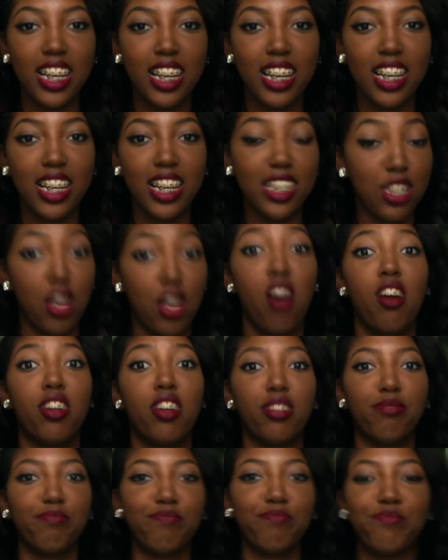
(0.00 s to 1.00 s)
It's
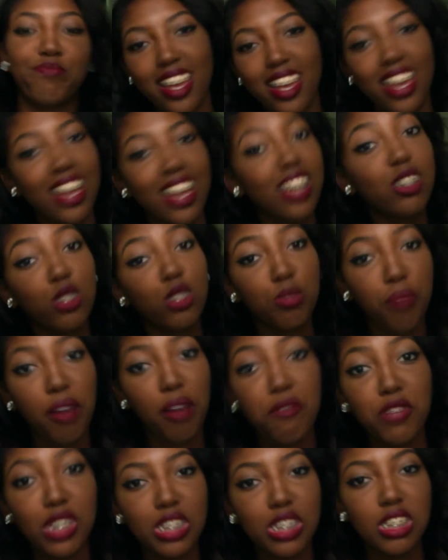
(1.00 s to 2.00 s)
hard. And it was
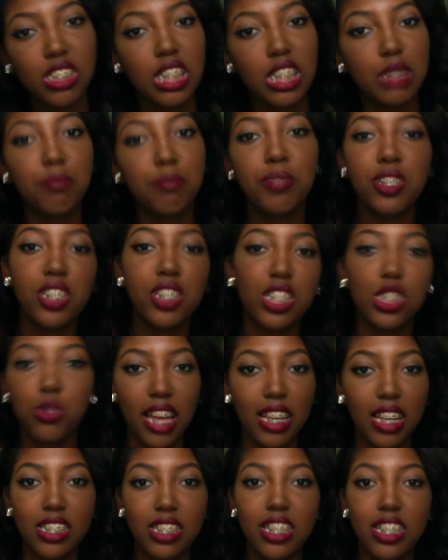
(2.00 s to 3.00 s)
my first
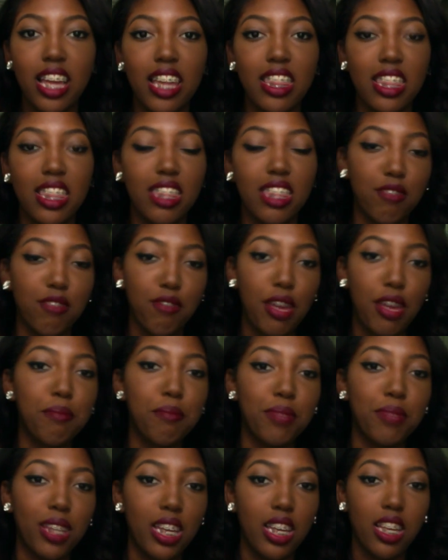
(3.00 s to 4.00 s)
experience with death in the
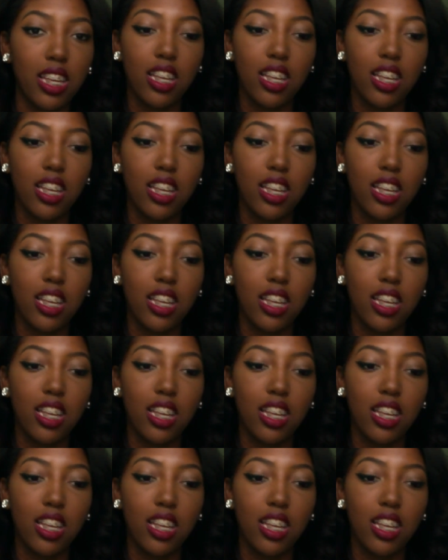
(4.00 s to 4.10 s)
family.